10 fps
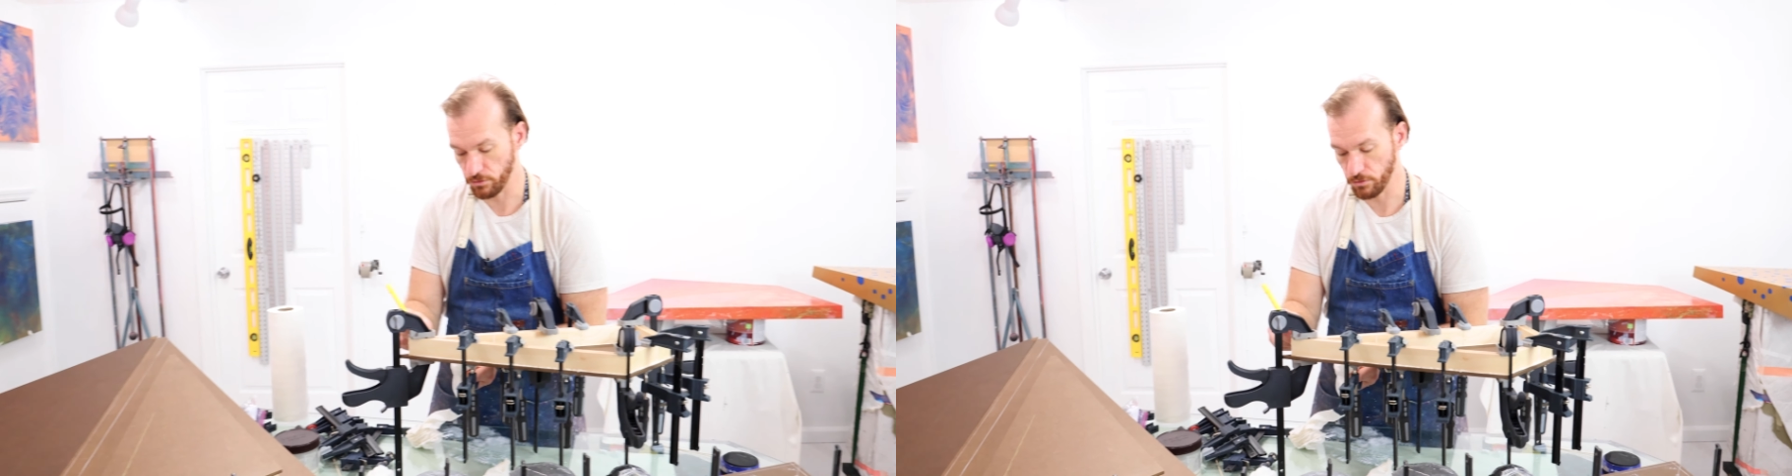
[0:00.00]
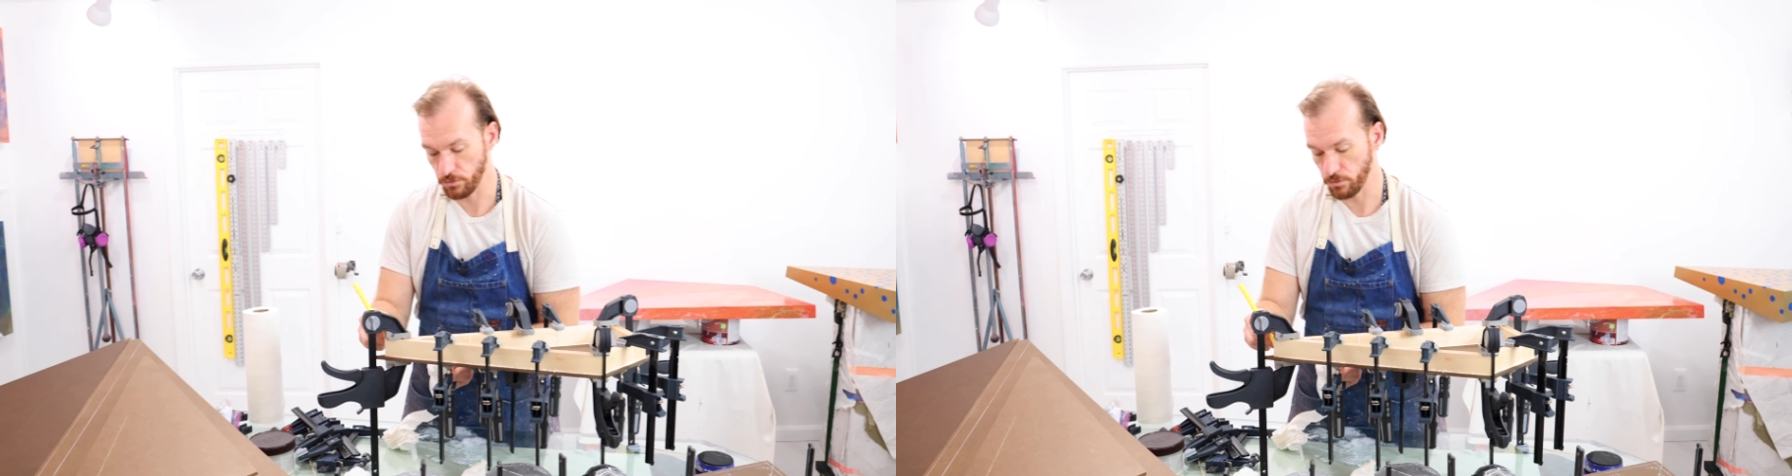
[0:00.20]

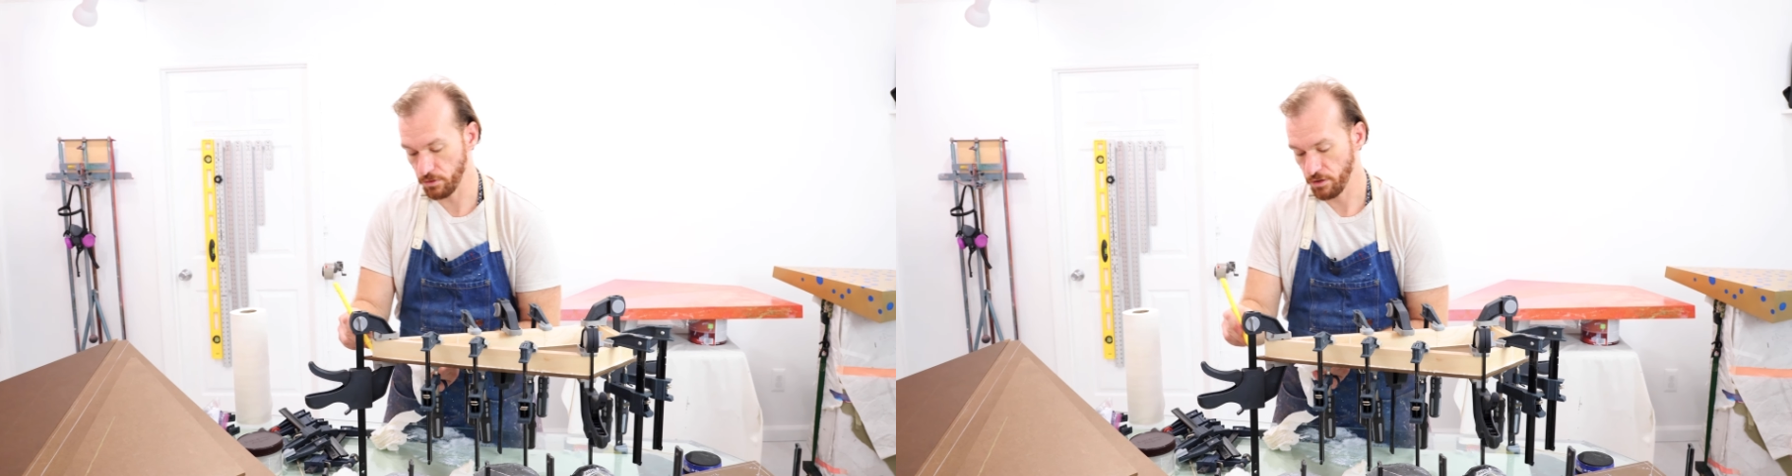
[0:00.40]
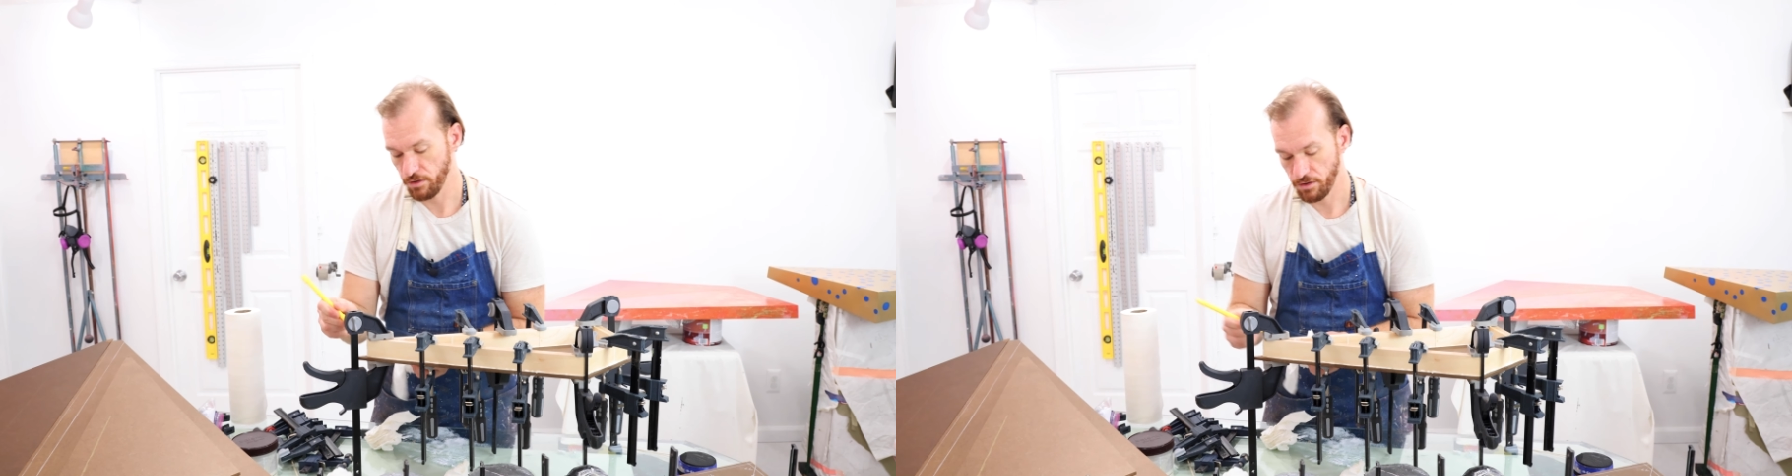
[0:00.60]

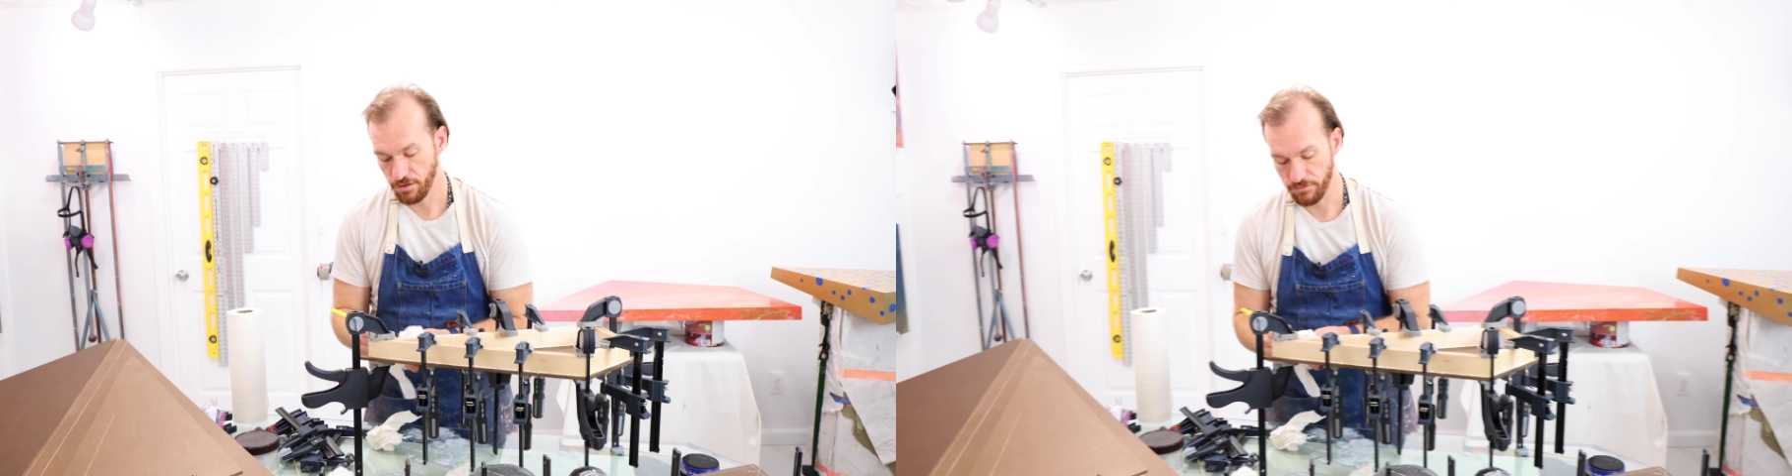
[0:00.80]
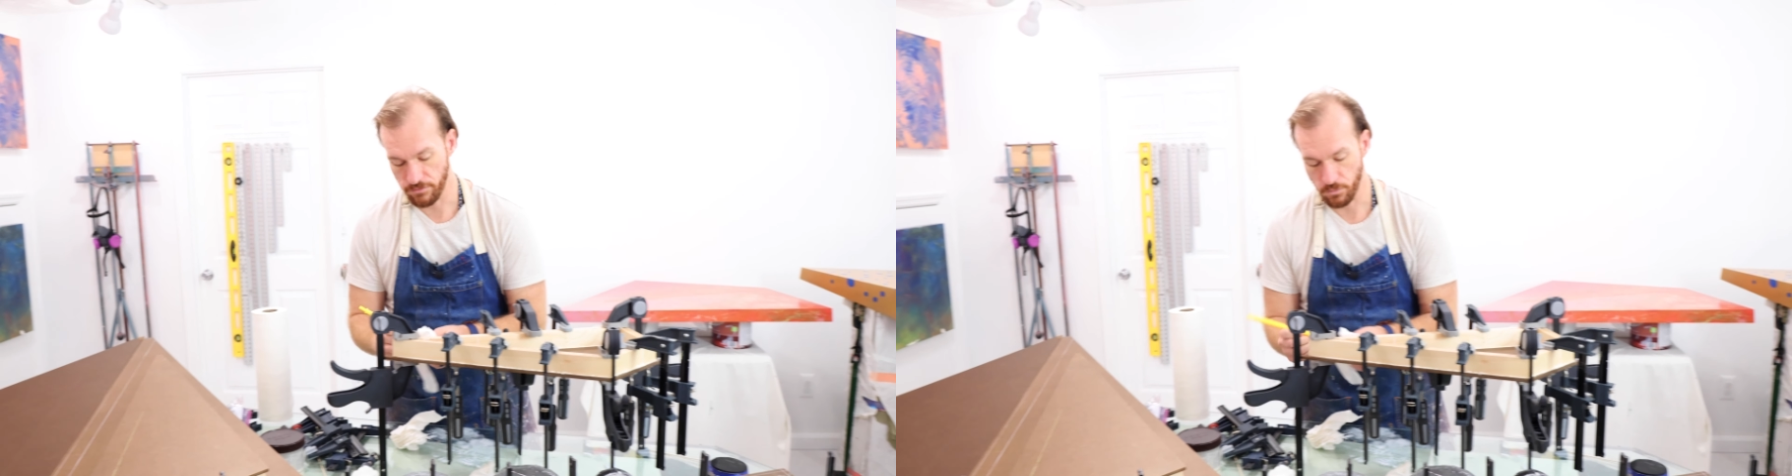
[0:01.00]
glue
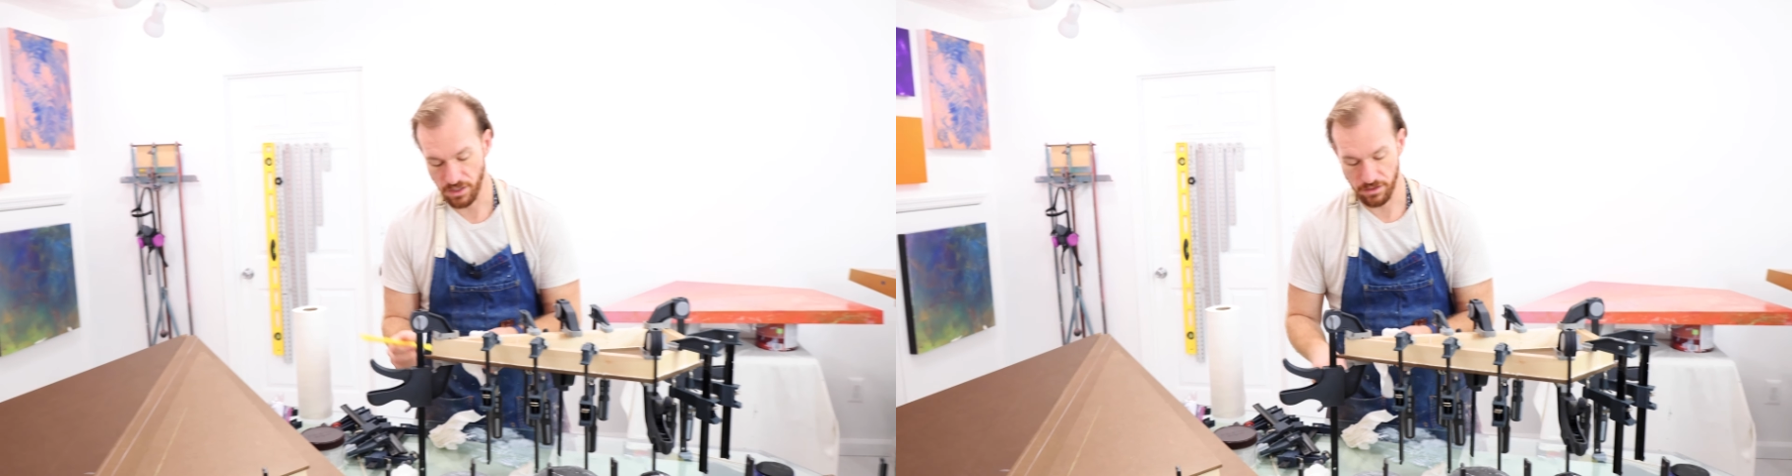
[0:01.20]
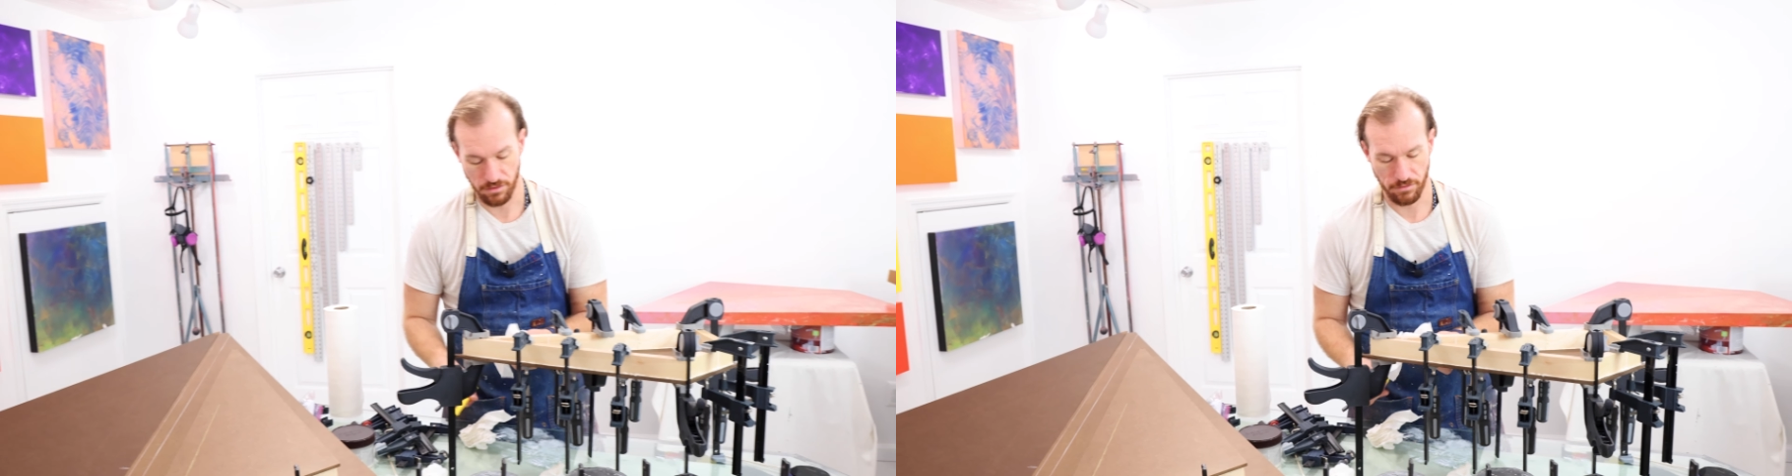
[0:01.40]
is to
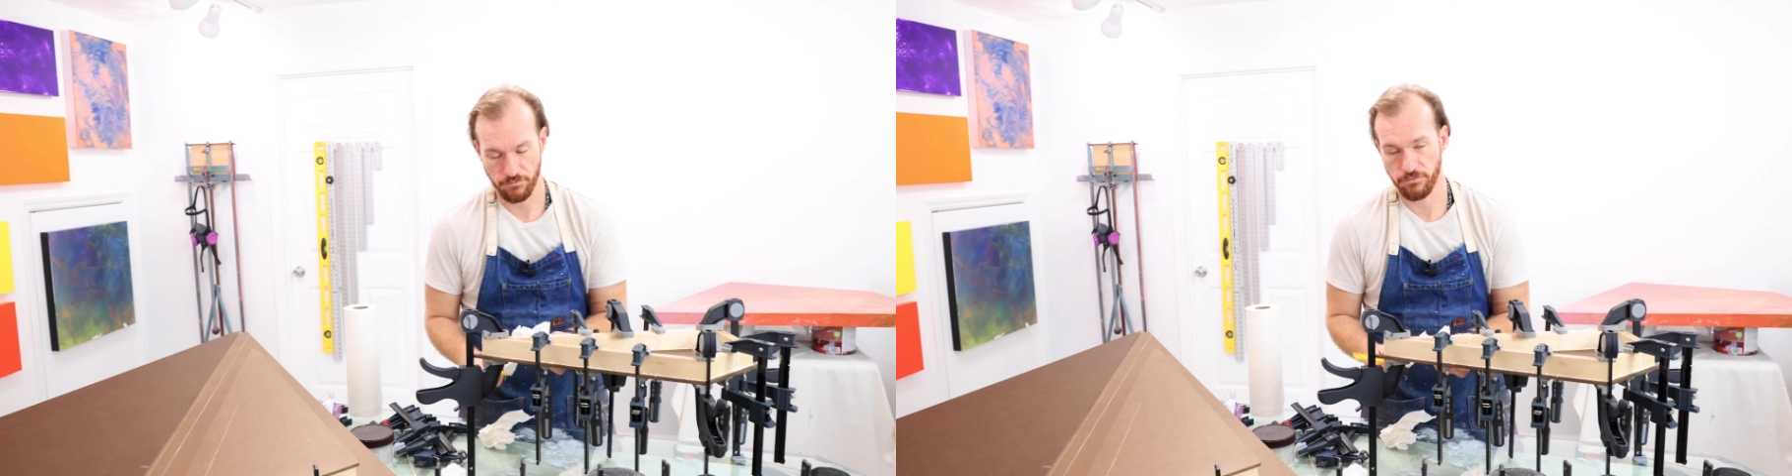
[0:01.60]
wait